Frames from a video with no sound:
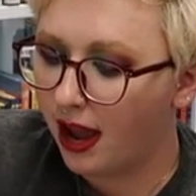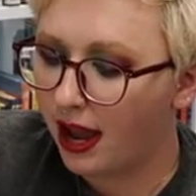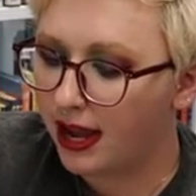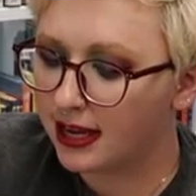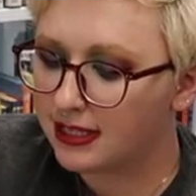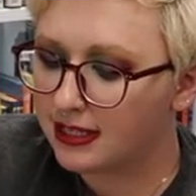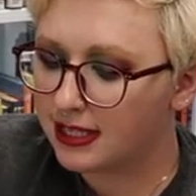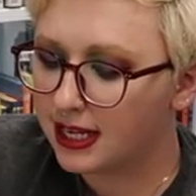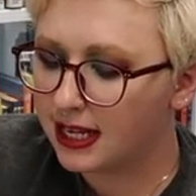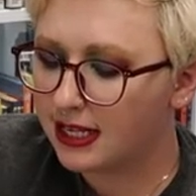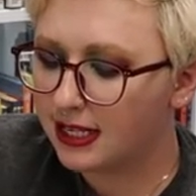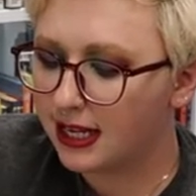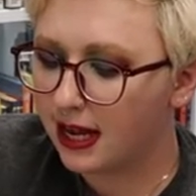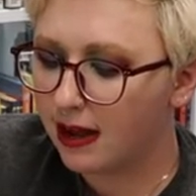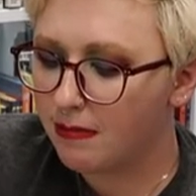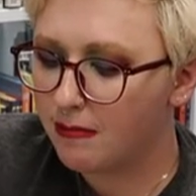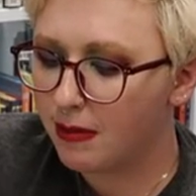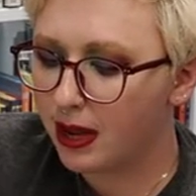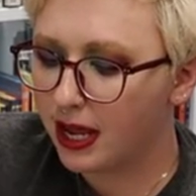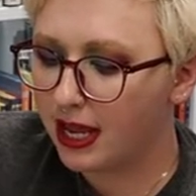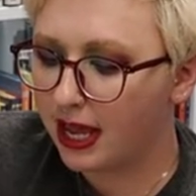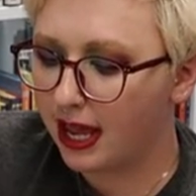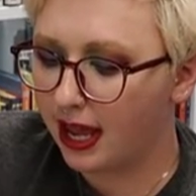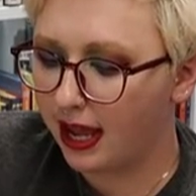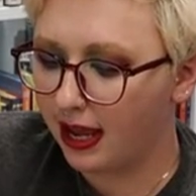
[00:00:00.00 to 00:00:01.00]
I set
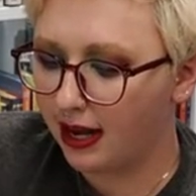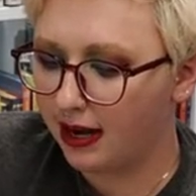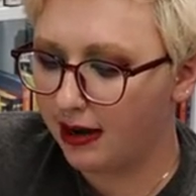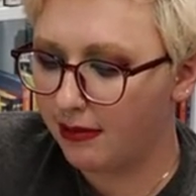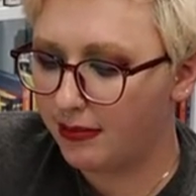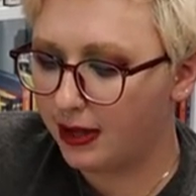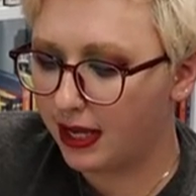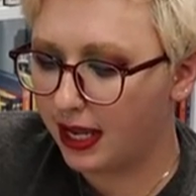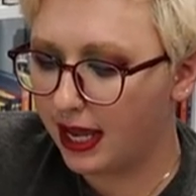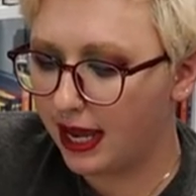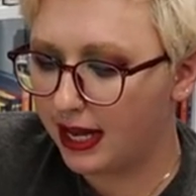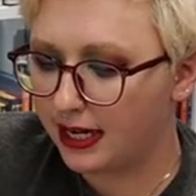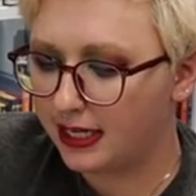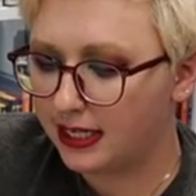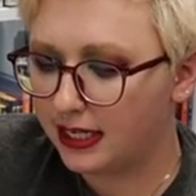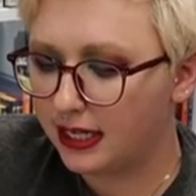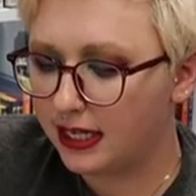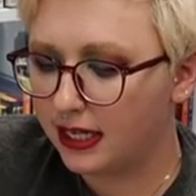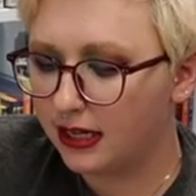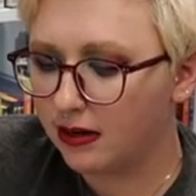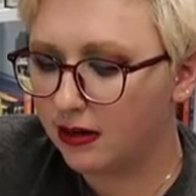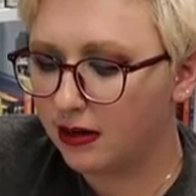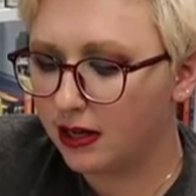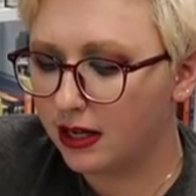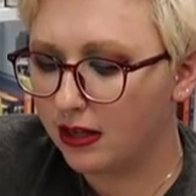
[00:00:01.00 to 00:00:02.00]
down my cane and began
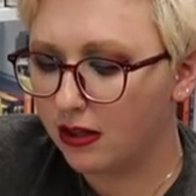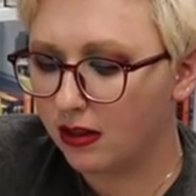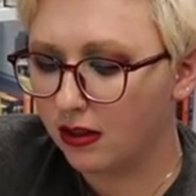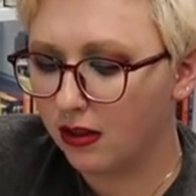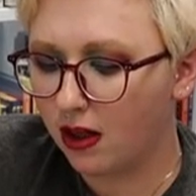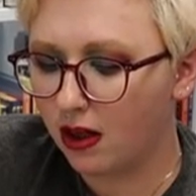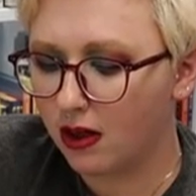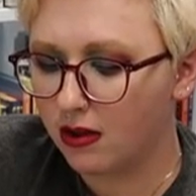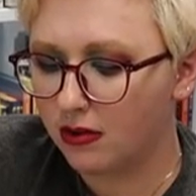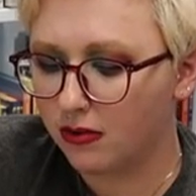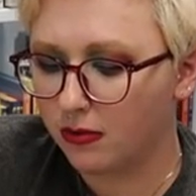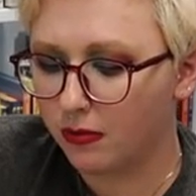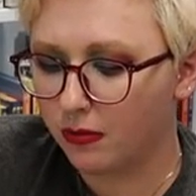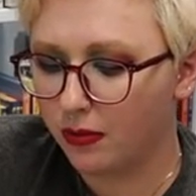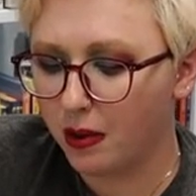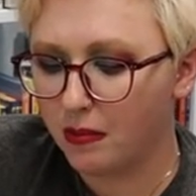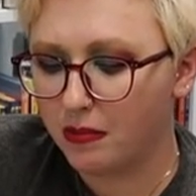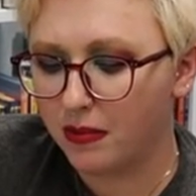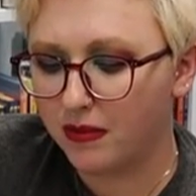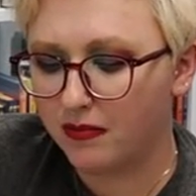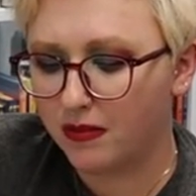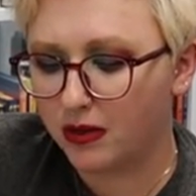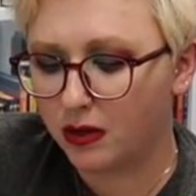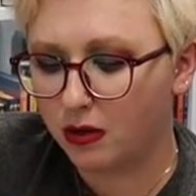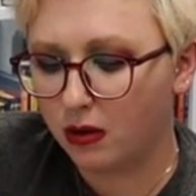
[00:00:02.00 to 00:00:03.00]
teetering along the
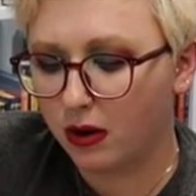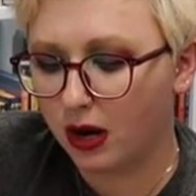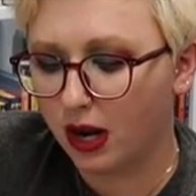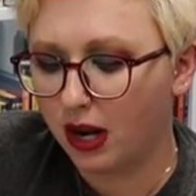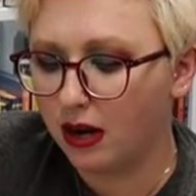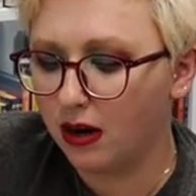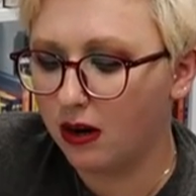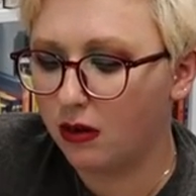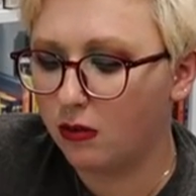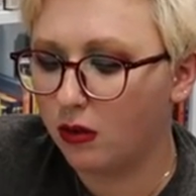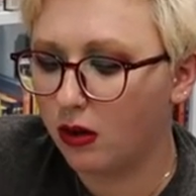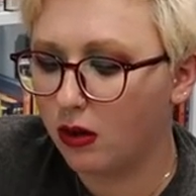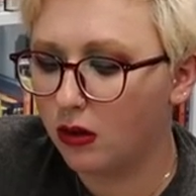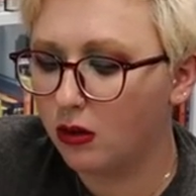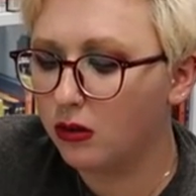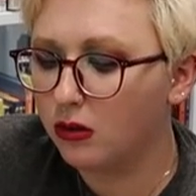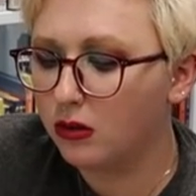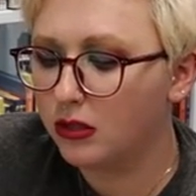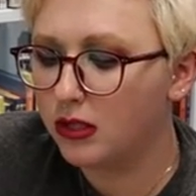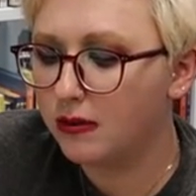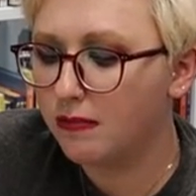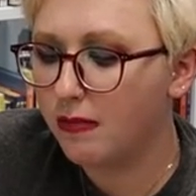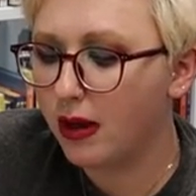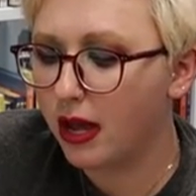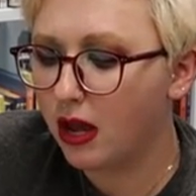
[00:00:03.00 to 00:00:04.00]
rim of the crater while
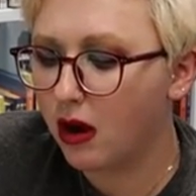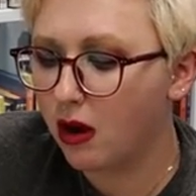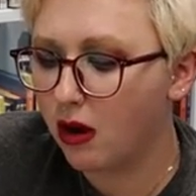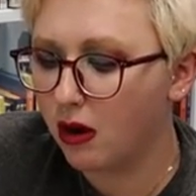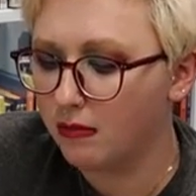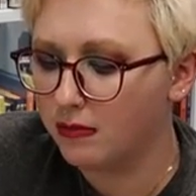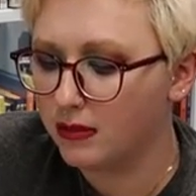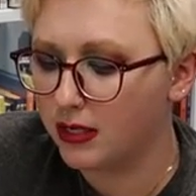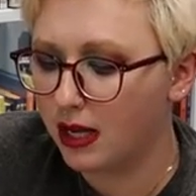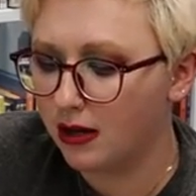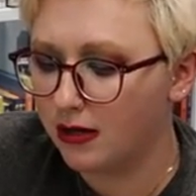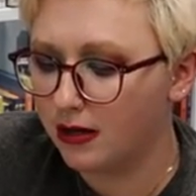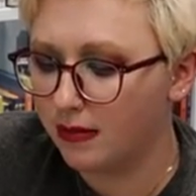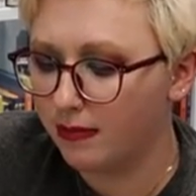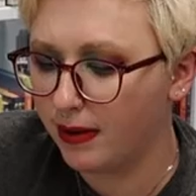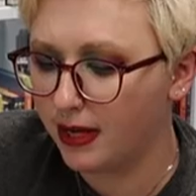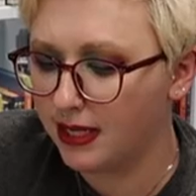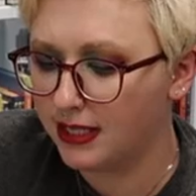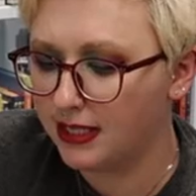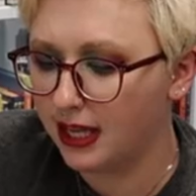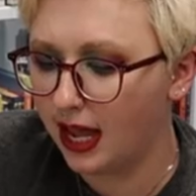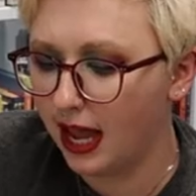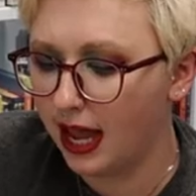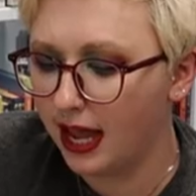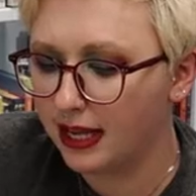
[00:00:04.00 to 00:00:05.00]
holding my arms out to
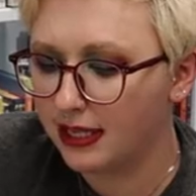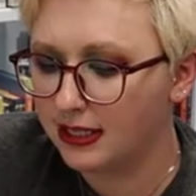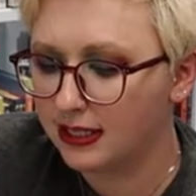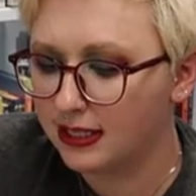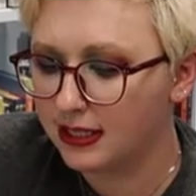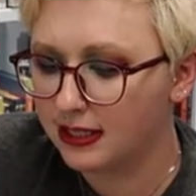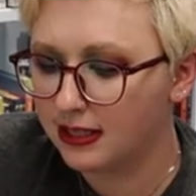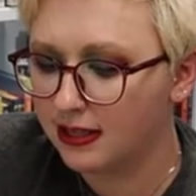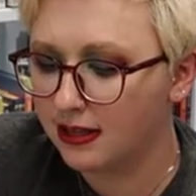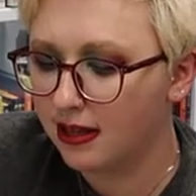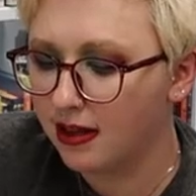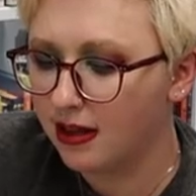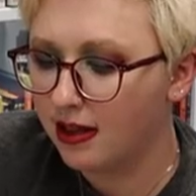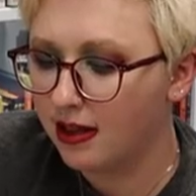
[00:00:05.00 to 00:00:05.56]
my sides.